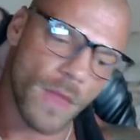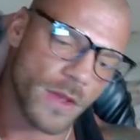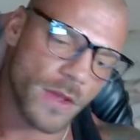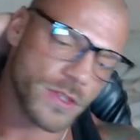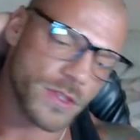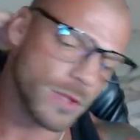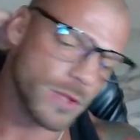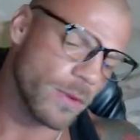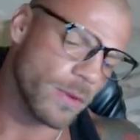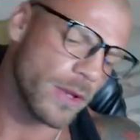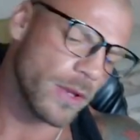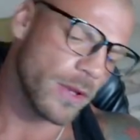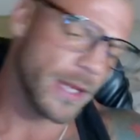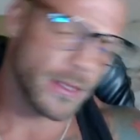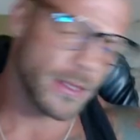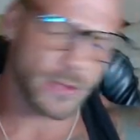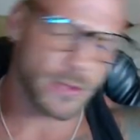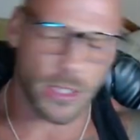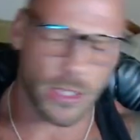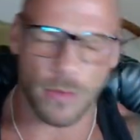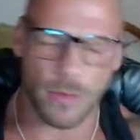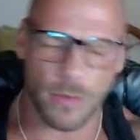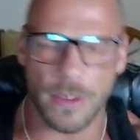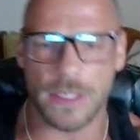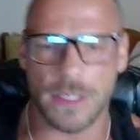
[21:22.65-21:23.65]
So what they'll
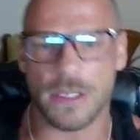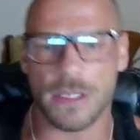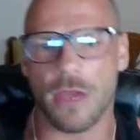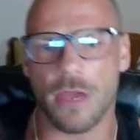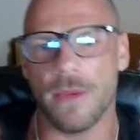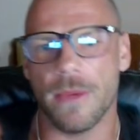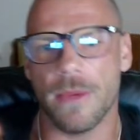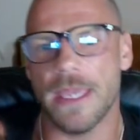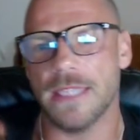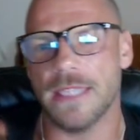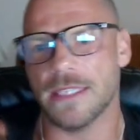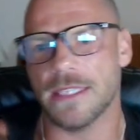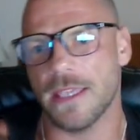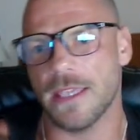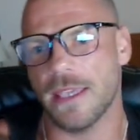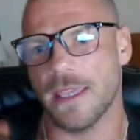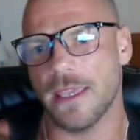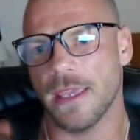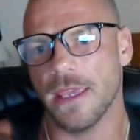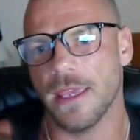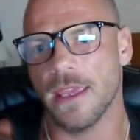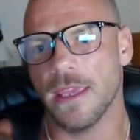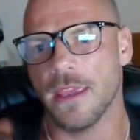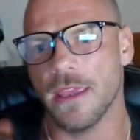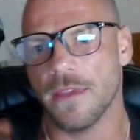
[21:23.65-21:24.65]
do is go easy
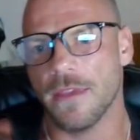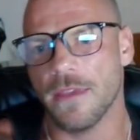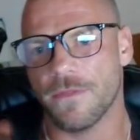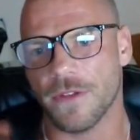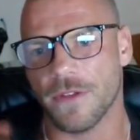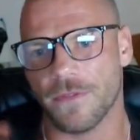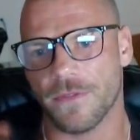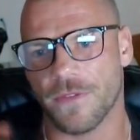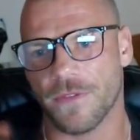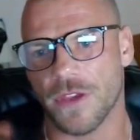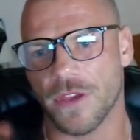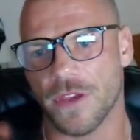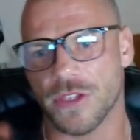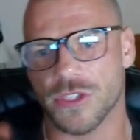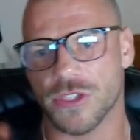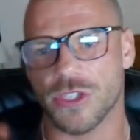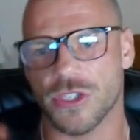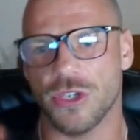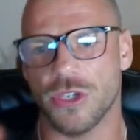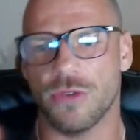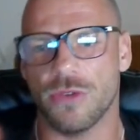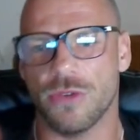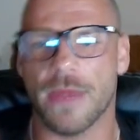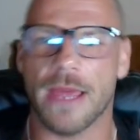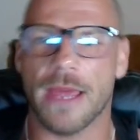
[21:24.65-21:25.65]
for the first
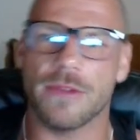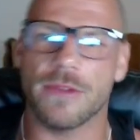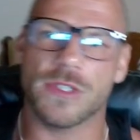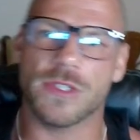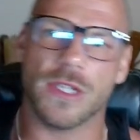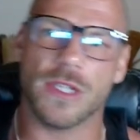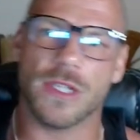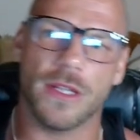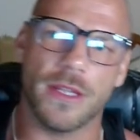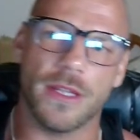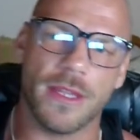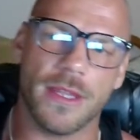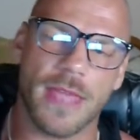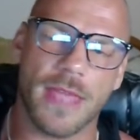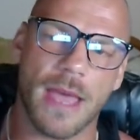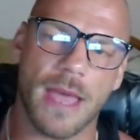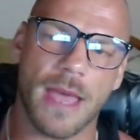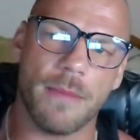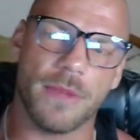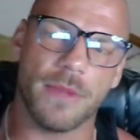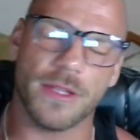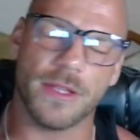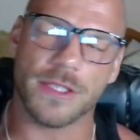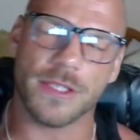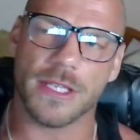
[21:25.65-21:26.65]
2 rounds so that the
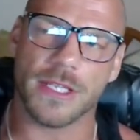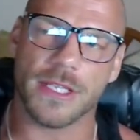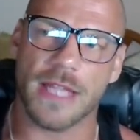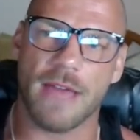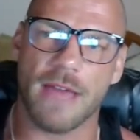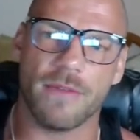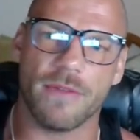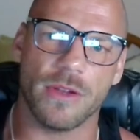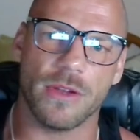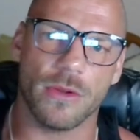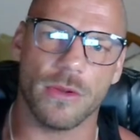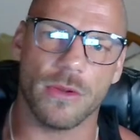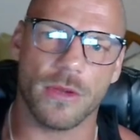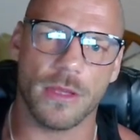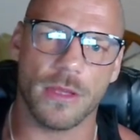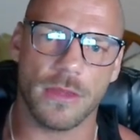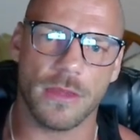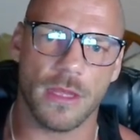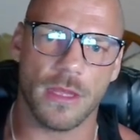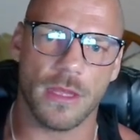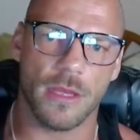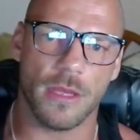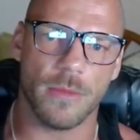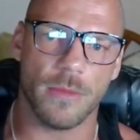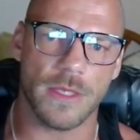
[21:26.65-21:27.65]
gamblers can have a look at
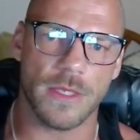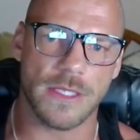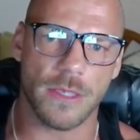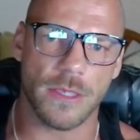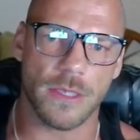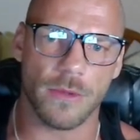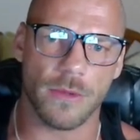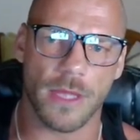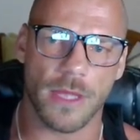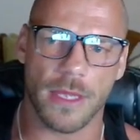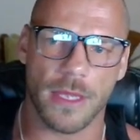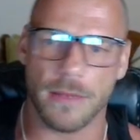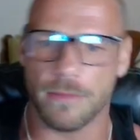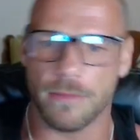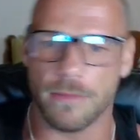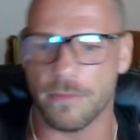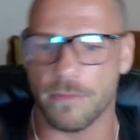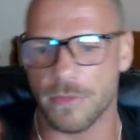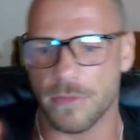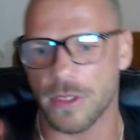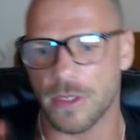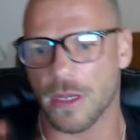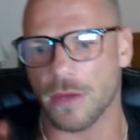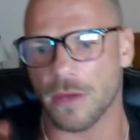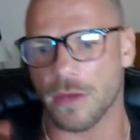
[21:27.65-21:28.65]
them and see what they,
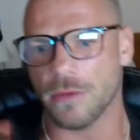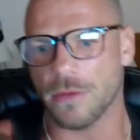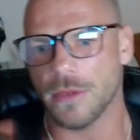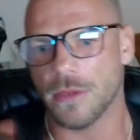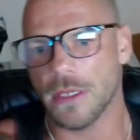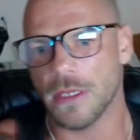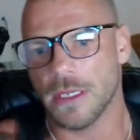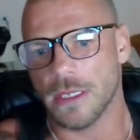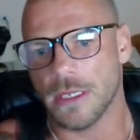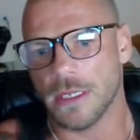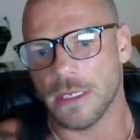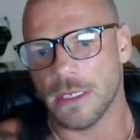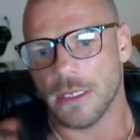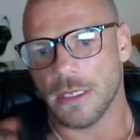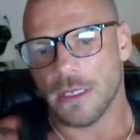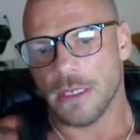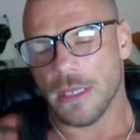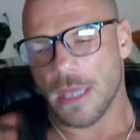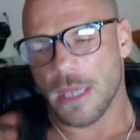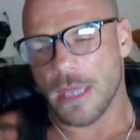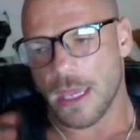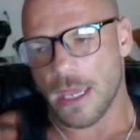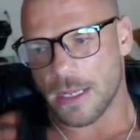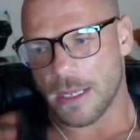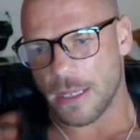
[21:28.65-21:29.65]

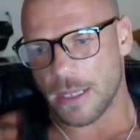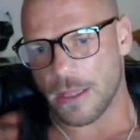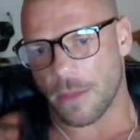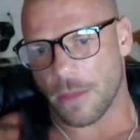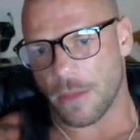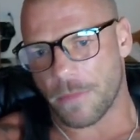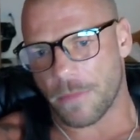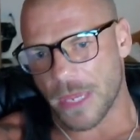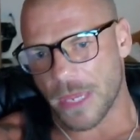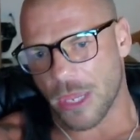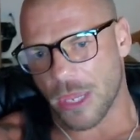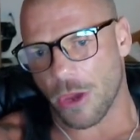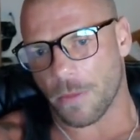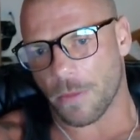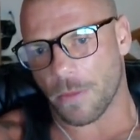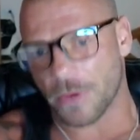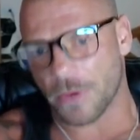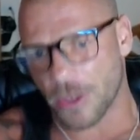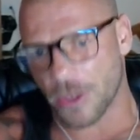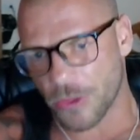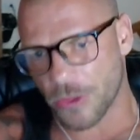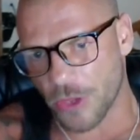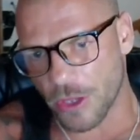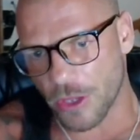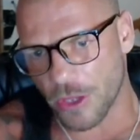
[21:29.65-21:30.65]
and then they'll pick it up in the
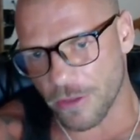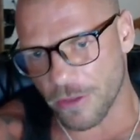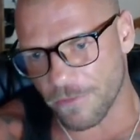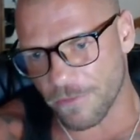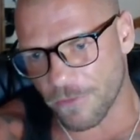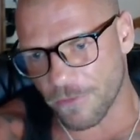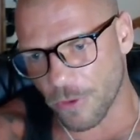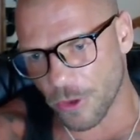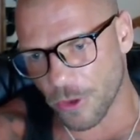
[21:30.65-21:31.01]
third and fourth